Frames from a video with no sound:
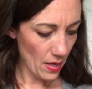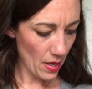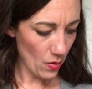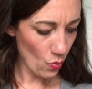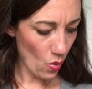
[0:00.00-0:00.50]

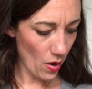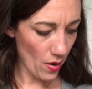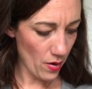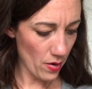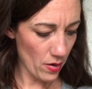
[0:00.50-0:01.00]
and
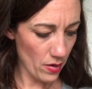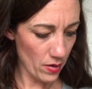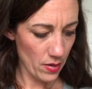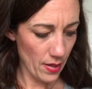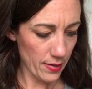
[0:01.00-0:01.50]
1
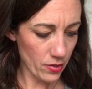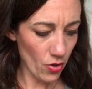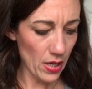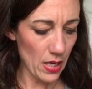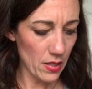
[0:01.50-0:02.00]
that's
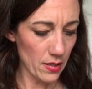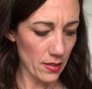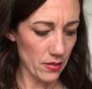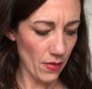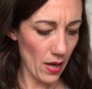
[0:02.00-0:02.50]
green.
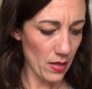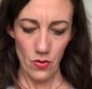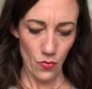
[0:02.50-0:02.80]
That's fine.